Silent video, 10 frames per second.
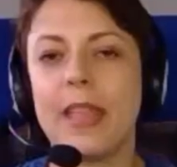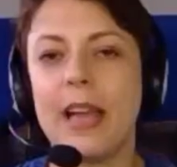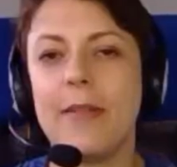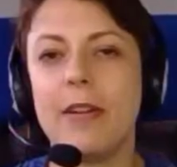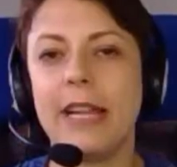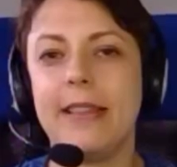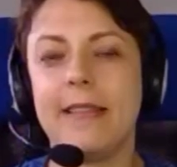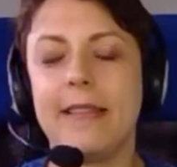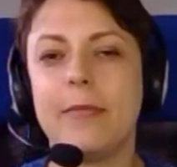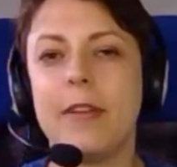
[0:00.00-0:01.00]
our
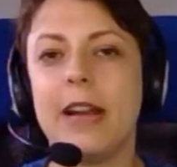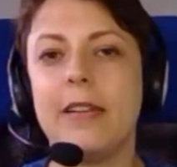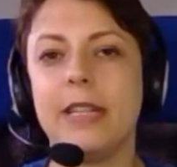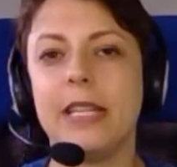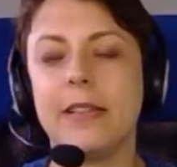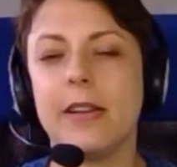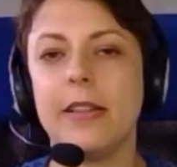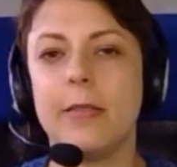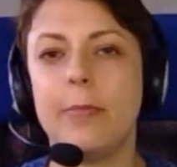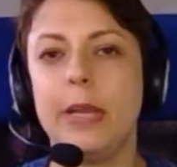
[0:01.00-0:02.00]
ITSM crowd is
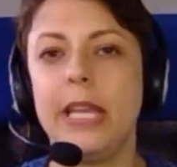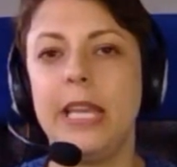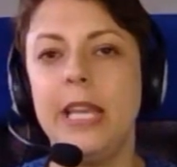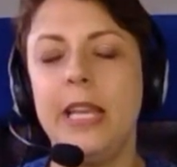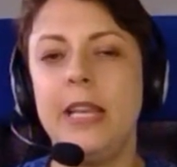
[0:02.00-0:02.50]
going to be